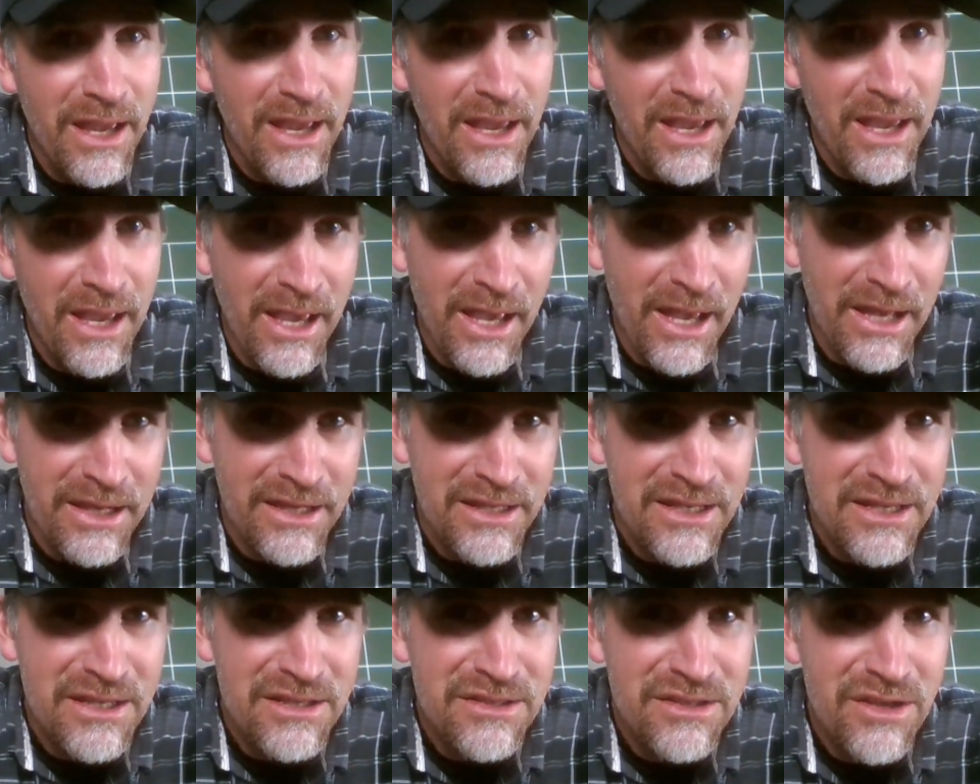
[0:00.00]
And
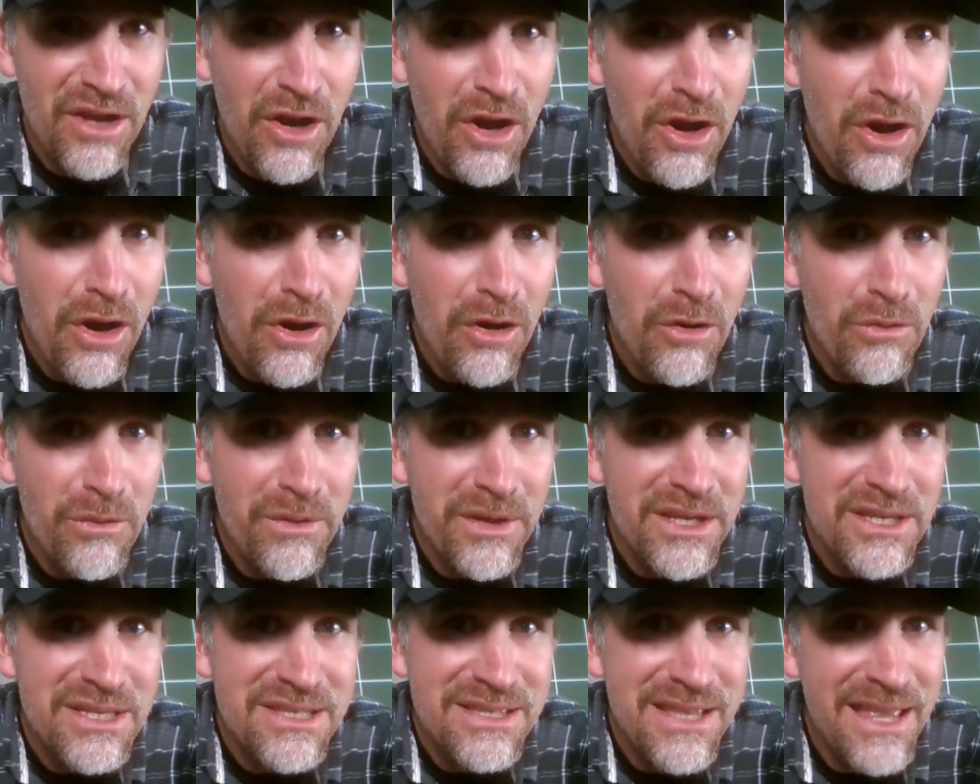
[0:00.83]
he's
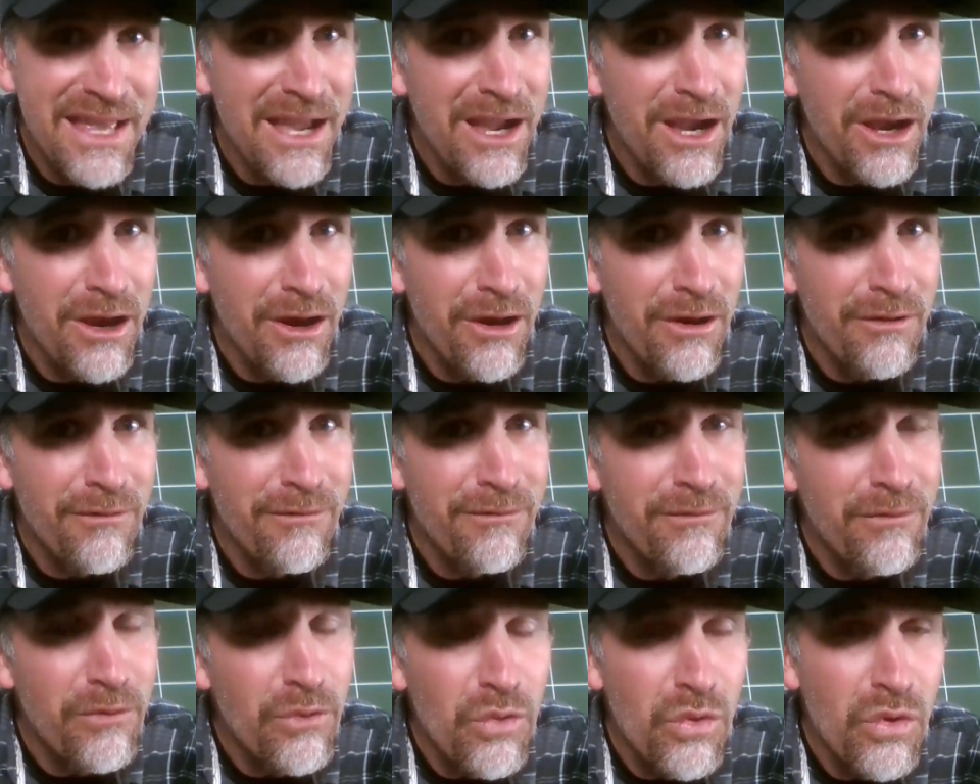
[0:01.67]
always there
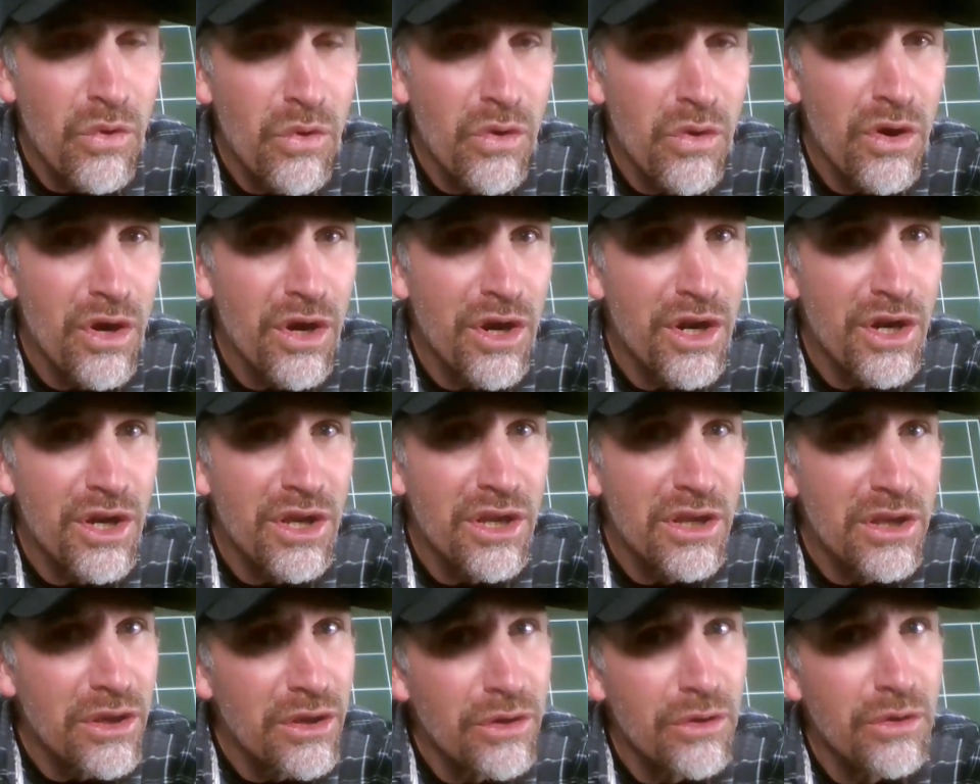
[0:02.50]
for
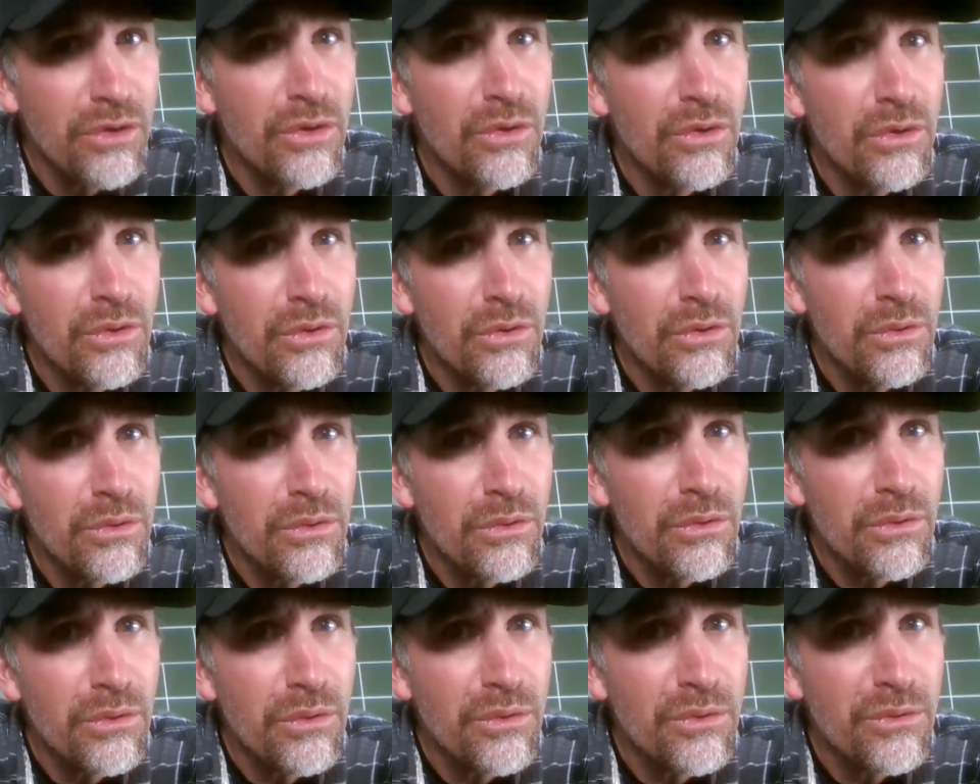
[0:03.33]

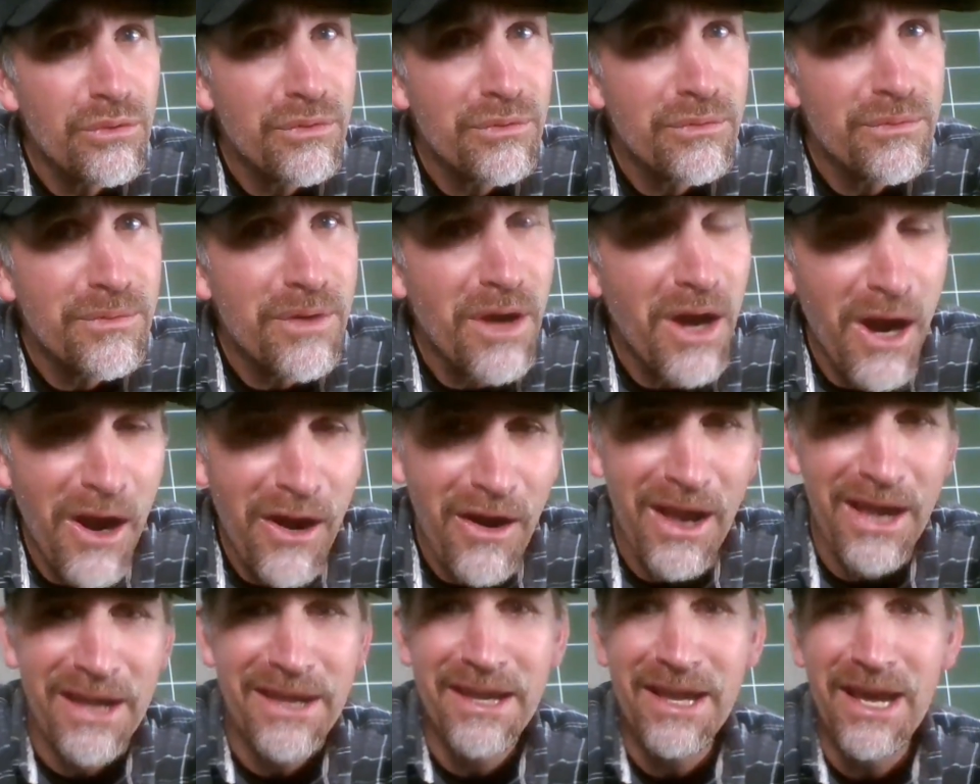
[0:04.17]
you. All
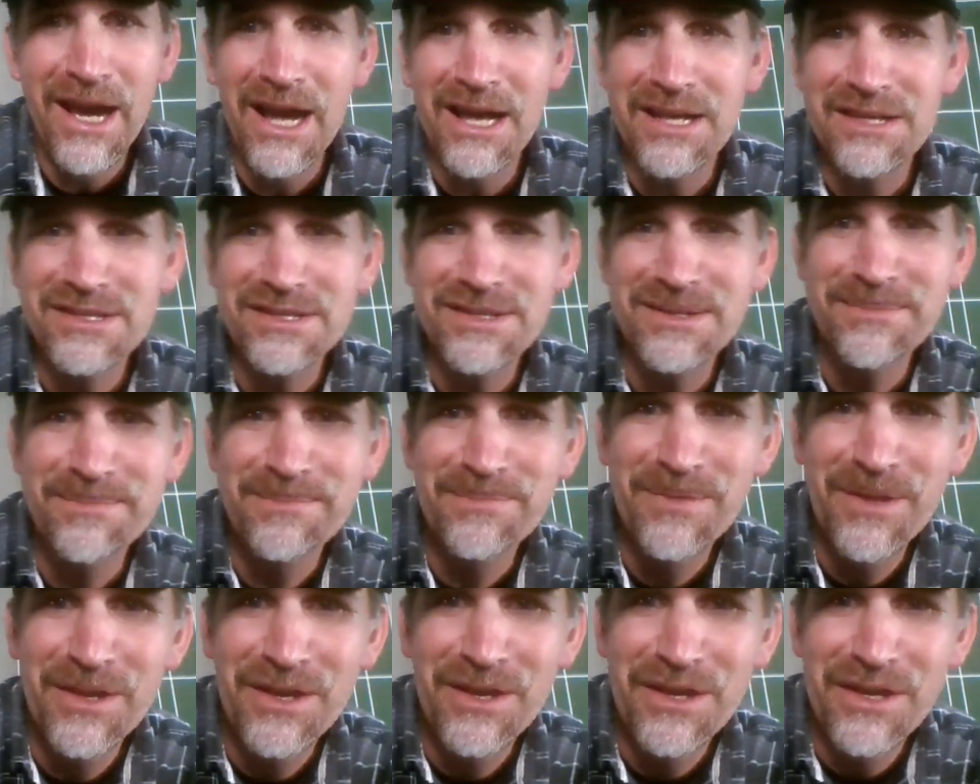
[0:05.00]
right, guys.
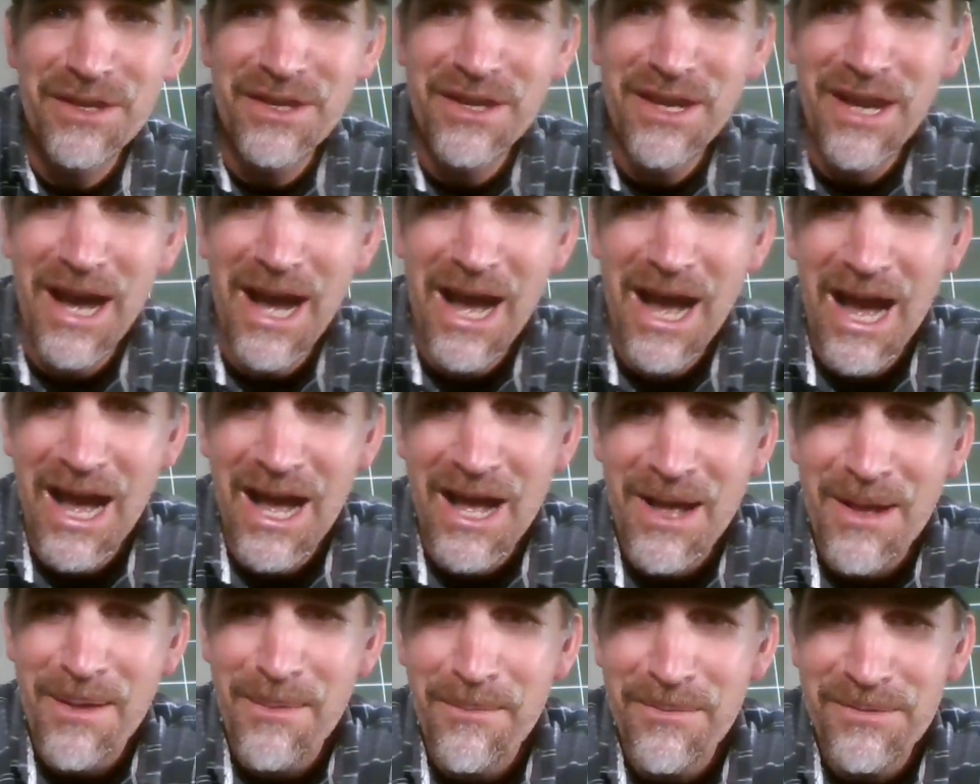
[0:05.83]

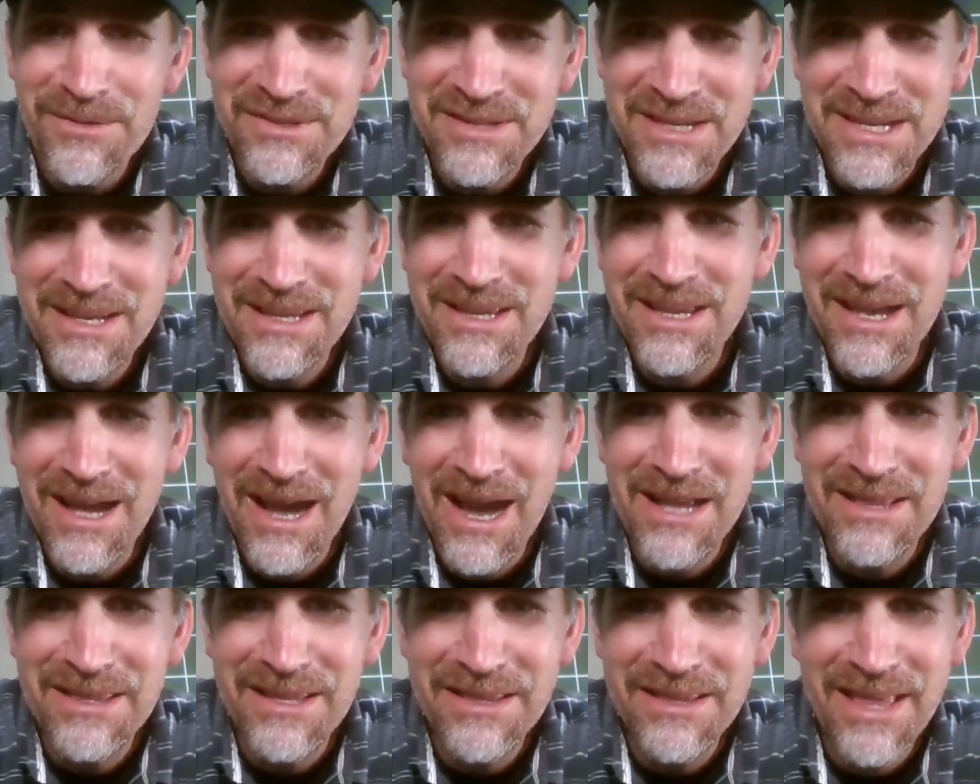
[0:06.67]
See,
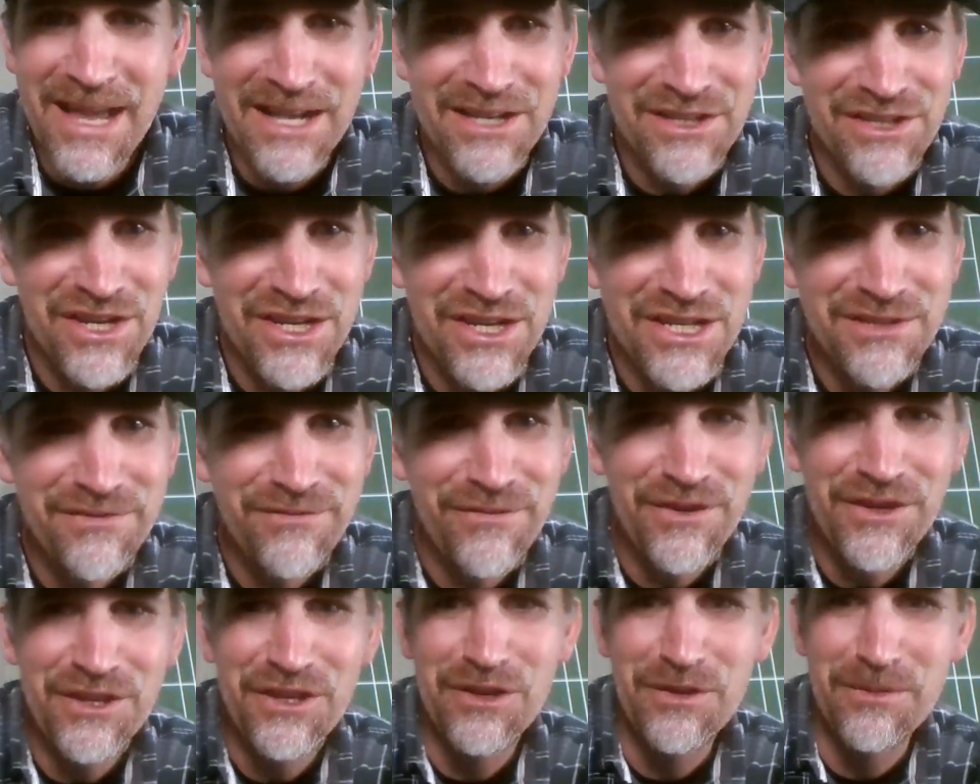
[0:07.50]
I did that just
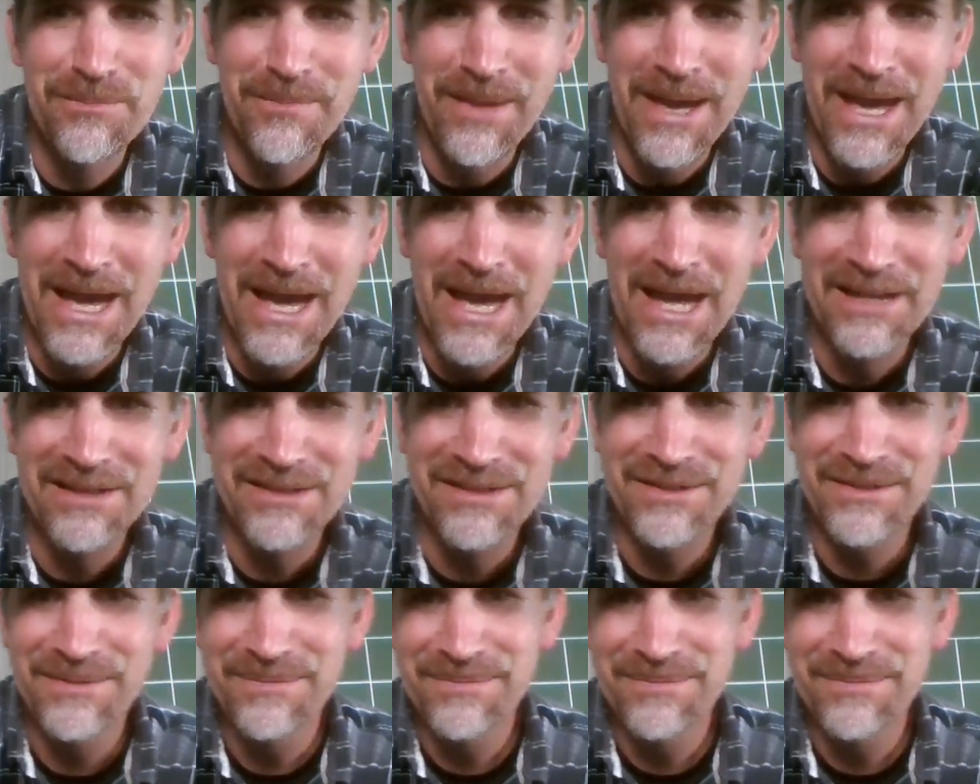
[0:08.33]
for you, Matt.